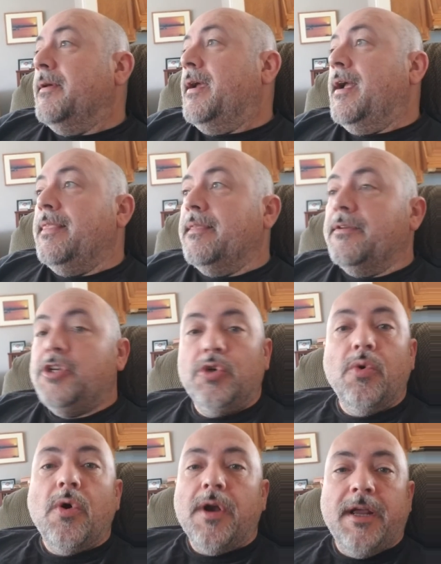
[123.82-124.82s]
And the
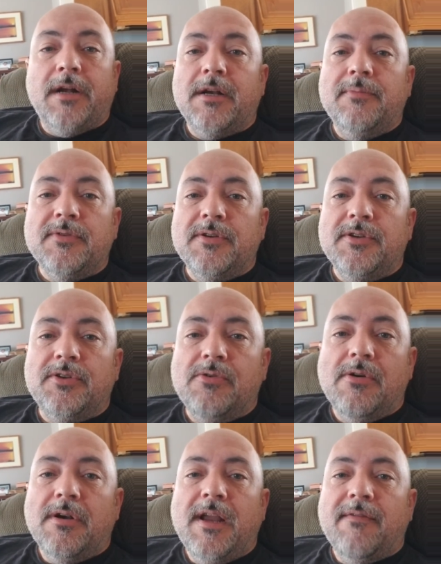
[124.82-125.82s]
Shore in Crimson
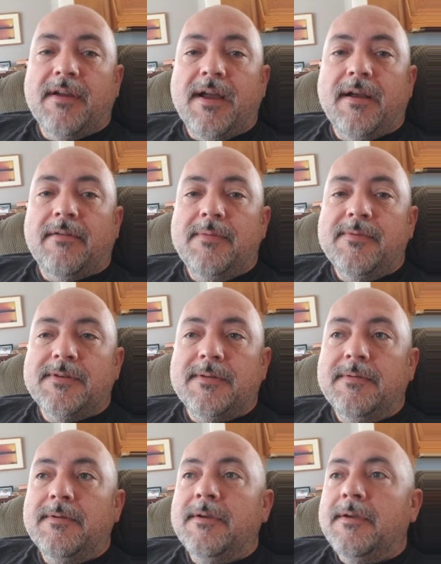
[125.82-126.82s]
Shore never got crimson.